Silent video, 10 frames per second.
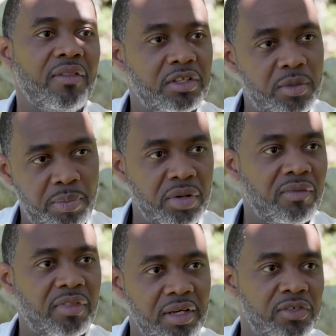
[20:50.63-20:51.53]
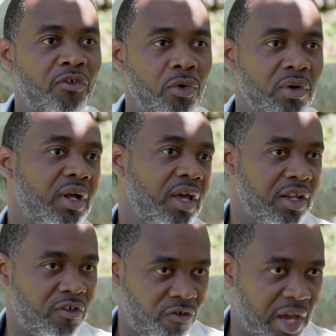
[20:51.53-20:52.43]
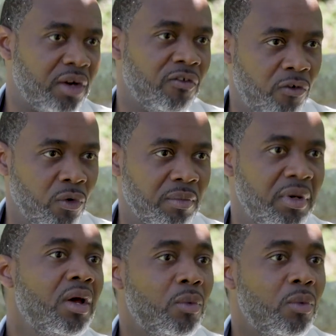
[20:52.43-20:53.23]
and then to put things forward in its final form,